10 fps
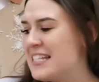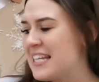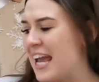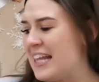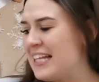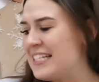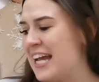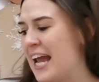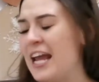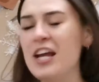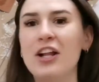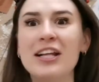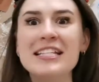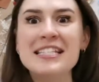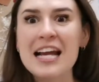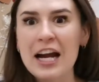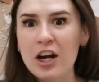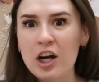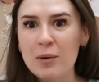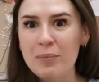scaly tail is
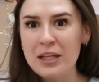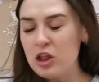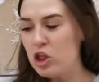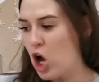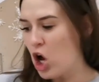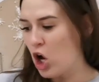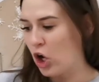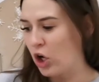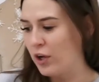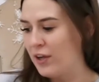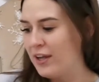terribly long.